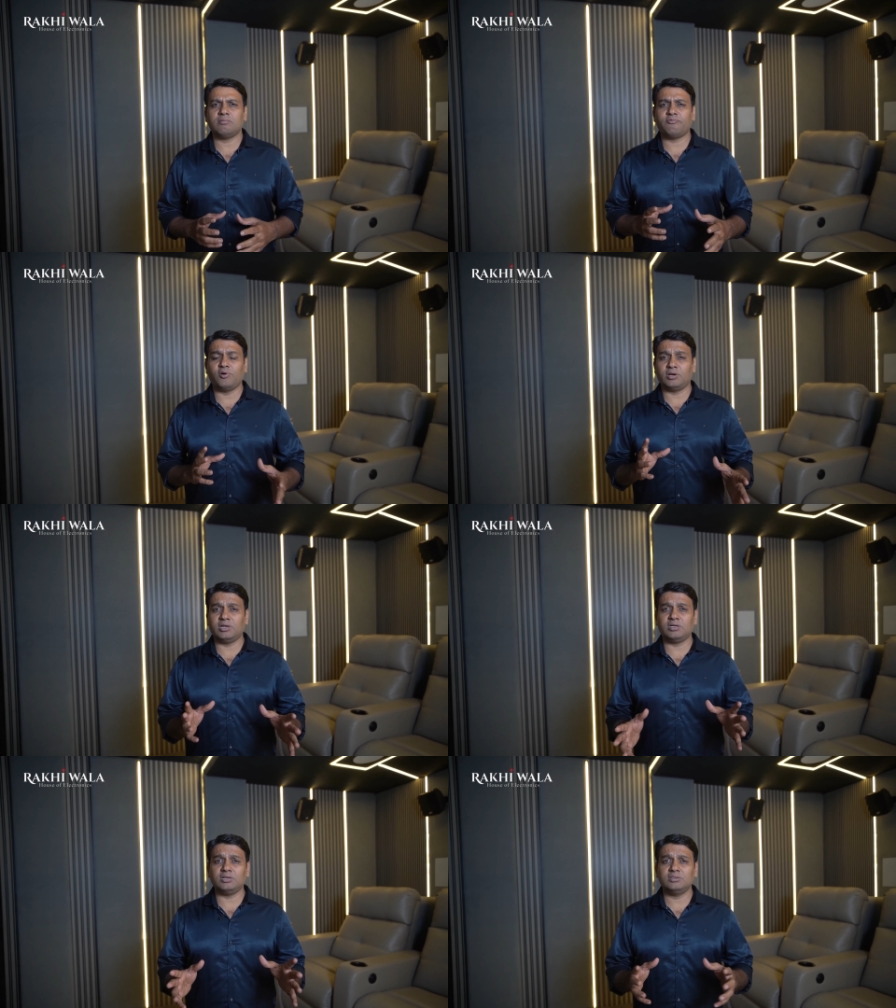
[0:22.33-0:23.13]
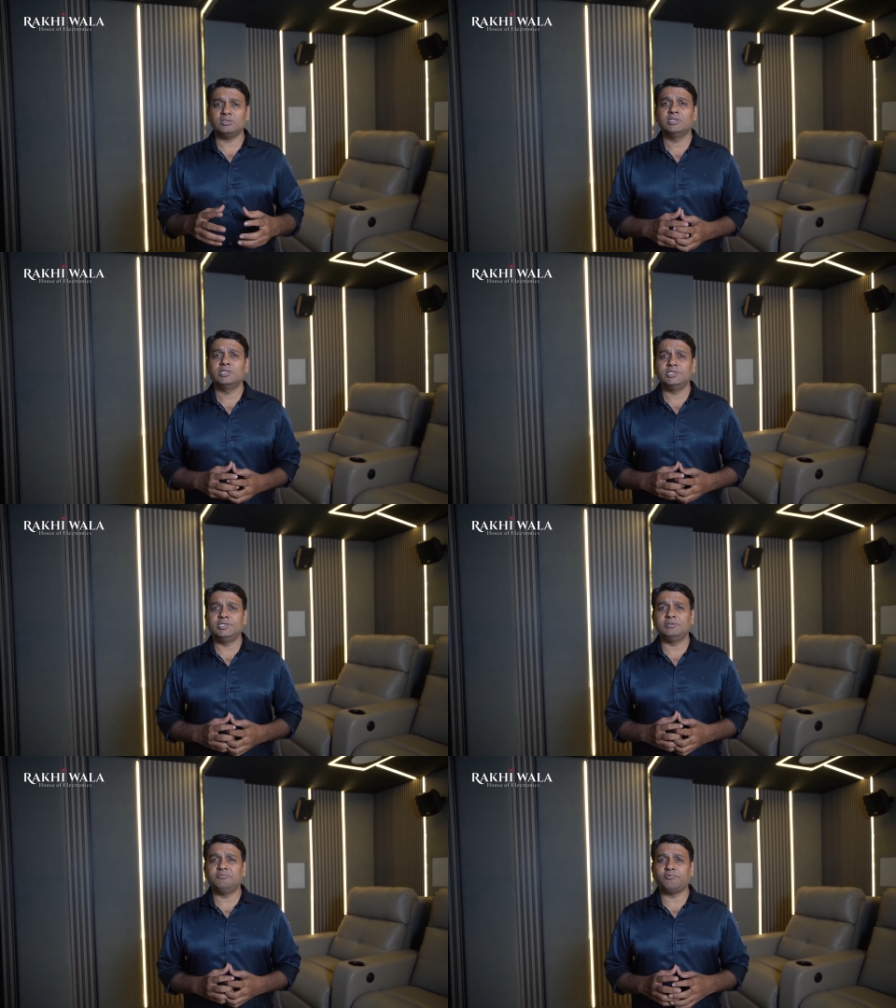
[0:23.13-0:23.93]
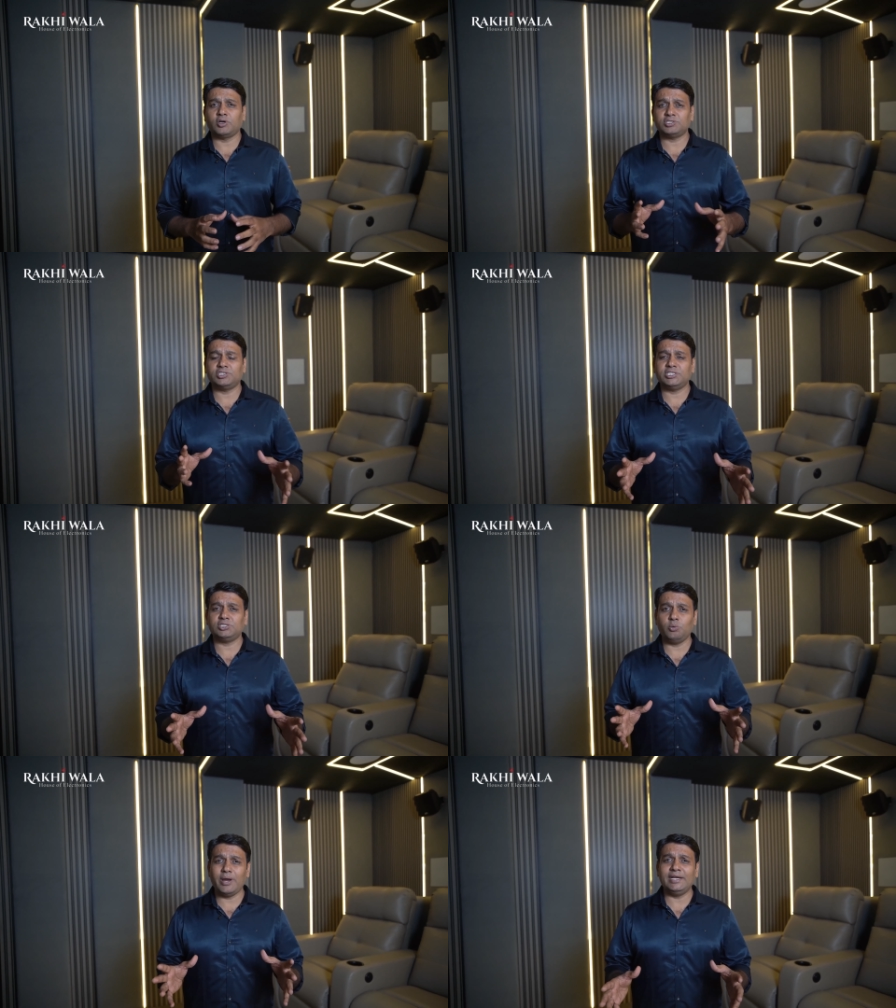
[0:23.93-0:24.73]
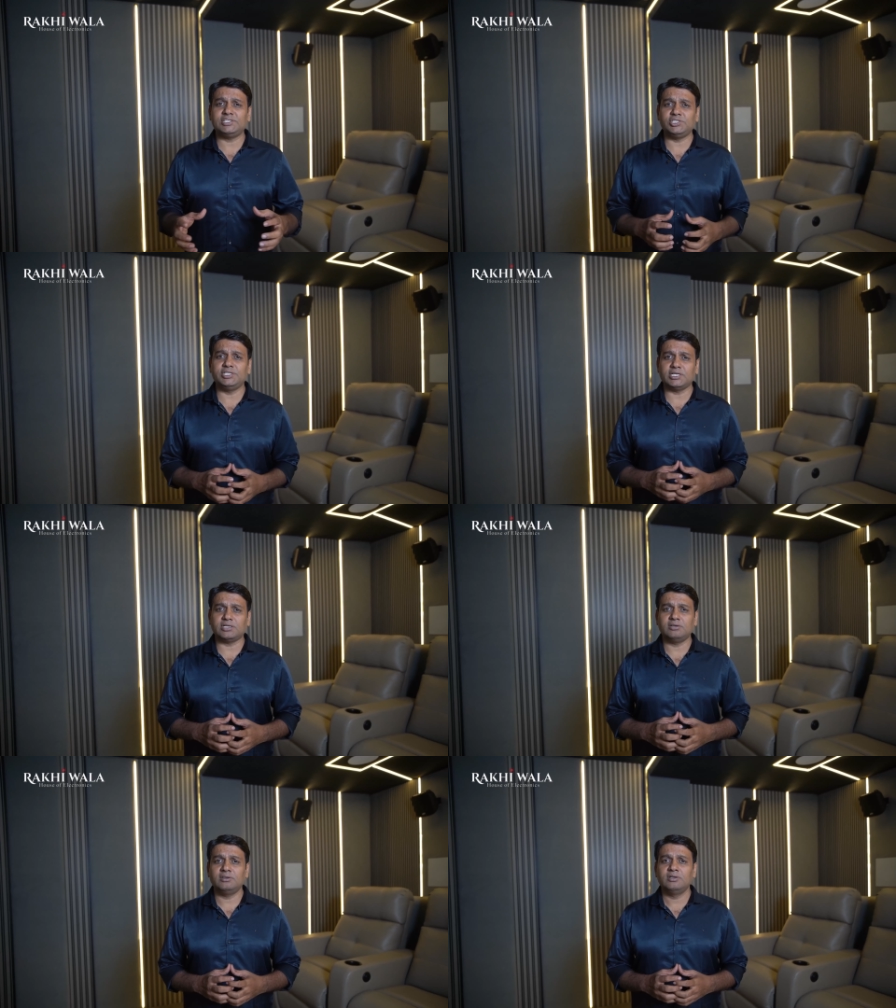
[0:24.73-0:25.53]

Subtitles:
for a 6 to 8 seater,